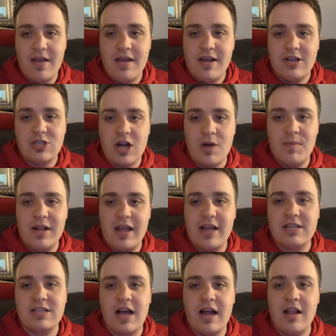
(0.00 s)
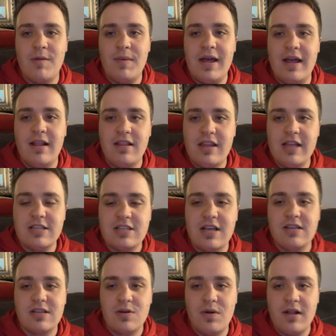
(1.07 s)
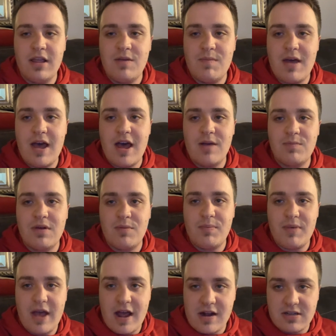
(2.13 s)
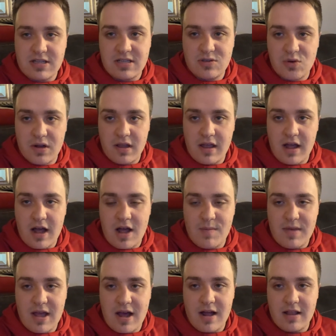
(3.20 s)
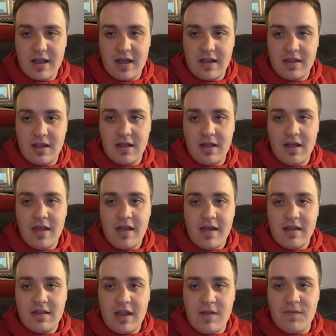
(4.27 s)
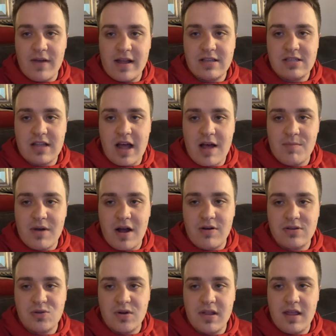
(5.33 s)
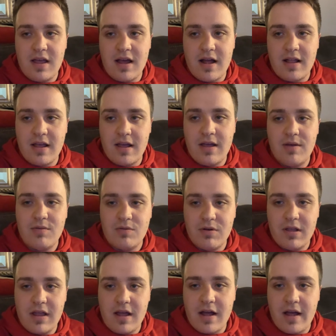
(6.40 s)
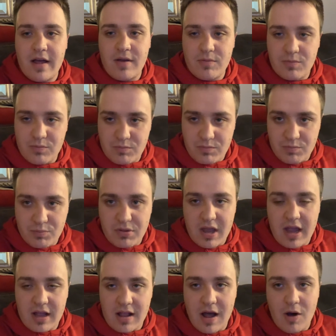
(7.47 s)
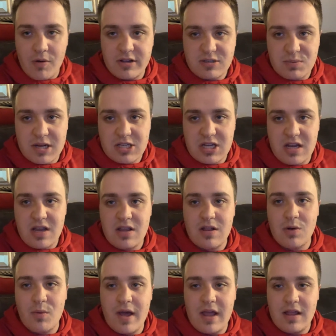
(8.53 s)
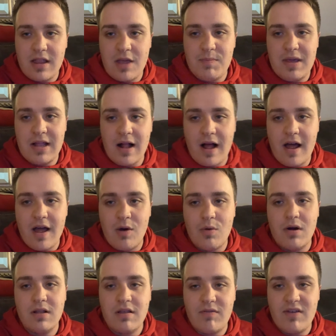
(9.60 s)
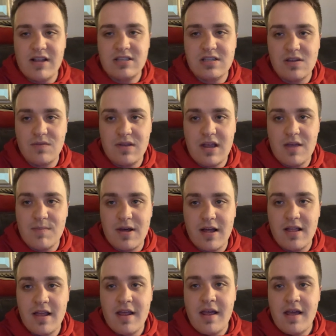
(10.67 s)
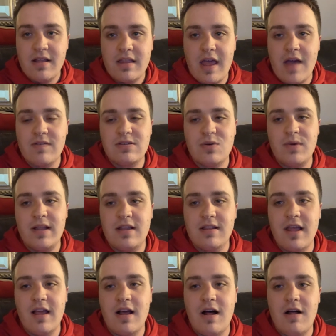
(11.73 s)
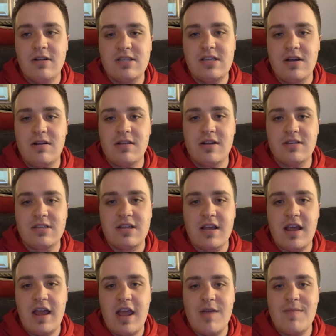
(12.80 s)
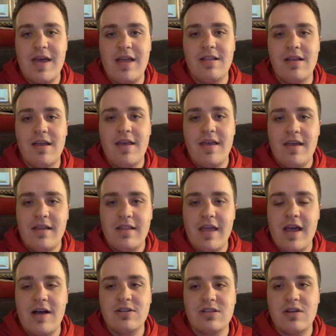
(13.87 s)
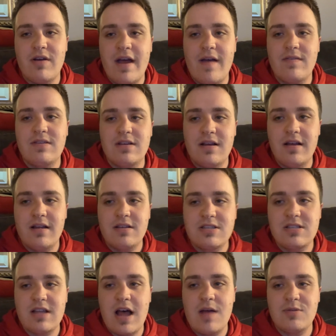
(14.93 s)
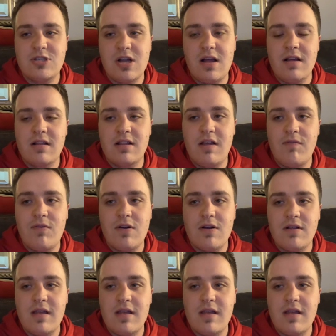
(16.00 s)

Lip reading: Charbonnet has kind of been decent as a running back, but Patterson's really got to be on it. And the defense, Don Brown's really got to play it out, especially the way they beat Iowa defensively. But they have to win in, like, all cylinders of the game, and they also have to stop Sean Clifford.